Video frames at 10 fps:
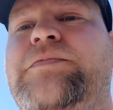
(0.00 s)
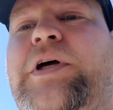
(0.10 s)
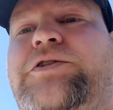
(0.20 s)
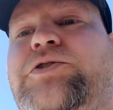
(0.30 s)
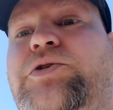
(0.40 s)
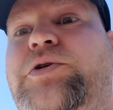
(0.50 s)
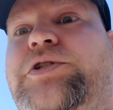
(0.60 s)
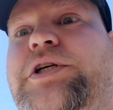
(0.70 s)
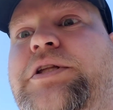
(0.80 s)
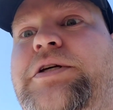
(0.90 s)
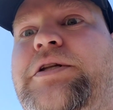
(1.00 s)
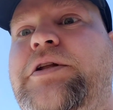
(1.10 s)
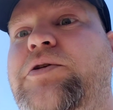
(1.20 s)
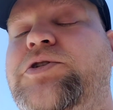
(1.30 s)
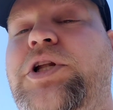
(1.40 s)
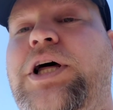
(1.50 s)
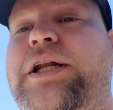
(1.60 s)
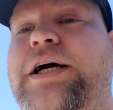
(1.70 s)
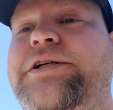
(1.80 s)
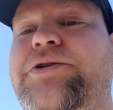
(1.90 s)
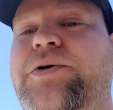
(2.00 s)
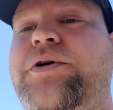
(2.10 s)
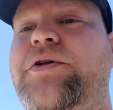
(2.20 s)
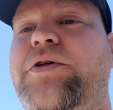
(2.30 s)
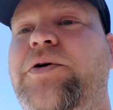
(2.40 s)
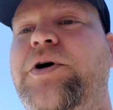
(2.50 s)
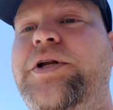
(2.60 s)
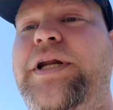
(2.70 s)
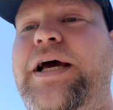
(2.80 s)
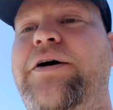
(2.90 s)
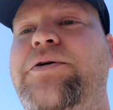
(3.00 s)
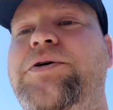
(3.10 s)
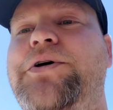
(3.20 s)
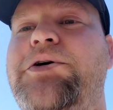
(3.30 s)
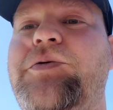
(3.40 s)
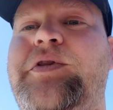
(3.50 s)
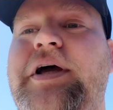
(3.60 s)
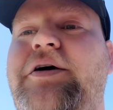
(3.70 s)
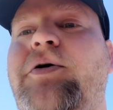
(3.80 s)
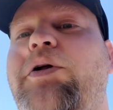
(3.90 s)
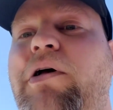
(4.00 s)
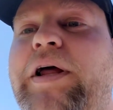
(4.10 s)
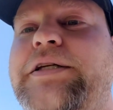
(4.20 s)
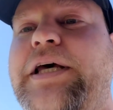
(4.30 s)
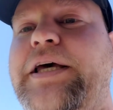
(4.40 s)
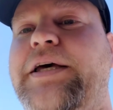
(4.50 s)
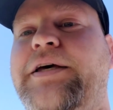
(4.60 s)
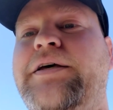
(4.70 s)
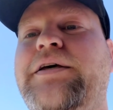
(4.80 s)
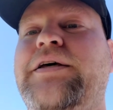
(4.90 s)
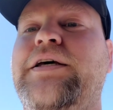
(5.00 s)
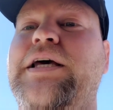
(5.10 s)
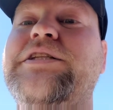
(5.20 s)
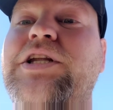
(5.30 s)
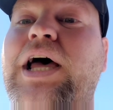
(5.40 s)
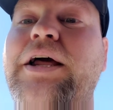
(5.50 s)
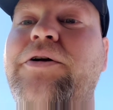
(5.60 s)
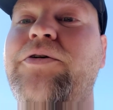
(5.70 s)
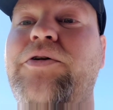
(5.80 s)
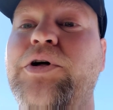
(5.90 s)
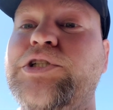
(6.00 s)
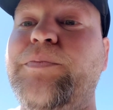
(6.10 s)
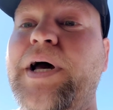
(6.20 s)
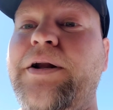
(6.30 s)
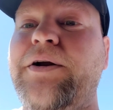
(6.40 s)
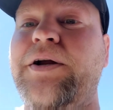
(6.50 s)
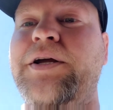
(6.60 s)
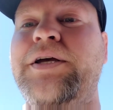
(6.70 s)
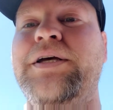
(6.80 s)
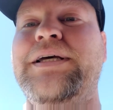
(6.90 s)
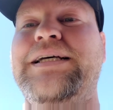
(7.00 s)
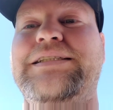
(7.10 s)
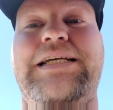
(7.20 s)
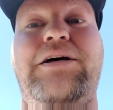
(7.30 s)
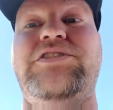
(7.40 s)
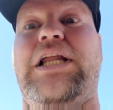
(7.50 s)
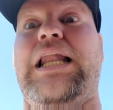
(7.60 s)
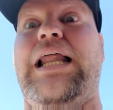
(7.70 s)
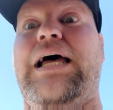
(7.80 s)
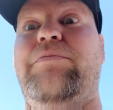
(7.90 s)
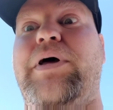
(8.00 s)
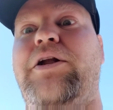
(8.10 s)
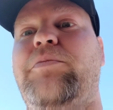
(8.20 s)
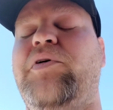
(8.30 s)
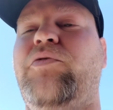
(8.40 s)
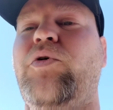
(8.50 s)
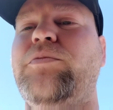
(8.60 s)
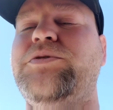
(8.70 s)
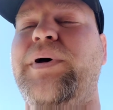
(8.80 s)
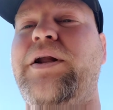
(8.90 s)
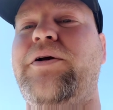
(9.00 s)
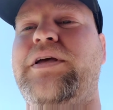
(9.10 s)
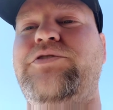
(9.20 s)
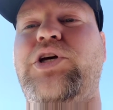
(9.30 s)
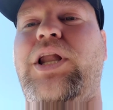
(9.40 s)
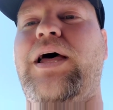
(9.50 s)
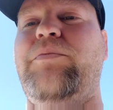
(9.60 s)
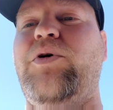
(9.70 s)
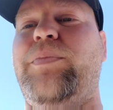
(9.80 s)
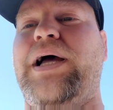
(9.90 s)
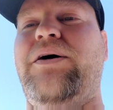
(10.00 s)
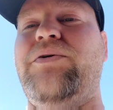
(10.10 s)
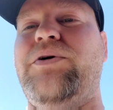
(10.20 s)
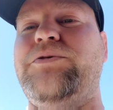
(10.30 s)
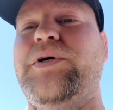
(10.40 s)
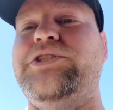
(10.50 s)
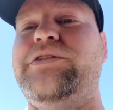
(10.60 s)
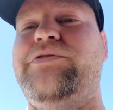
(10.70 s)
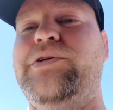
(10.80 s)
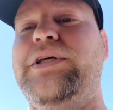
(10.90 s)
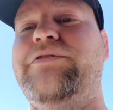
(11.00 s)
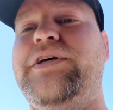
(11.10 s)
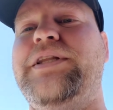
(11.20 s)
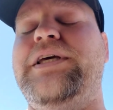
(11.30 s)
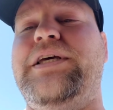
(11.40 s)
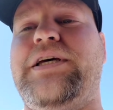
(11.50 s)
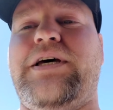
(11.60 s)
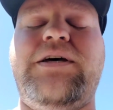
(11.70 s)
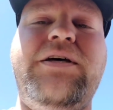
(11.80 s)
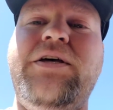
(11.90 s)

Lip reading: Now, so you can see that it looks a lot nicer under the hood now with that cold air intake. It's lighter, looks better, sounds a lot better, performs better, gives you a lot more power, especially if you live in the